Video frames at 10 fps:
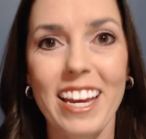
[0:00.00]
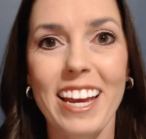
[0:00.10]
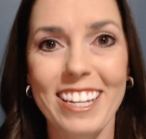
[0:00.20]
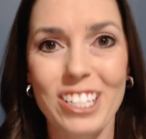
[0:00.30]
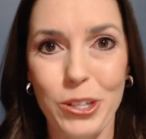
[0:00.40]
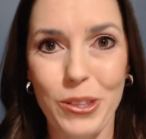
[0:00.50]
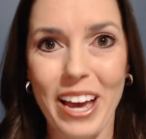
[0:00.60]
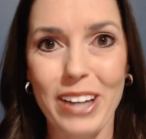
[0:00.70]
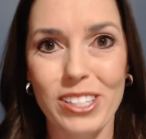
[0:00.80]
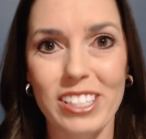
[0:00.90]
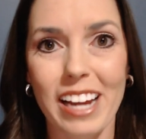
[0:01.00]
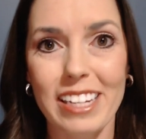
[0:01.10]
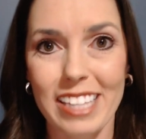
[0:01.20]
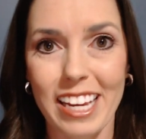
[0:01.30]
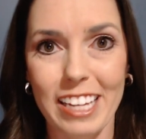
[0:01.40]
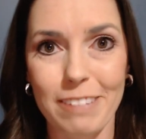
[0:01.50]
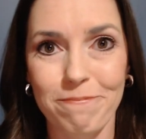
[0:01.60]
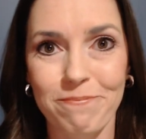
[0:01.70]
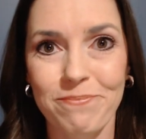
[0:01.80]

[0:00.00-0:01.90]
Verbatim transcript: in two thousand nineteen.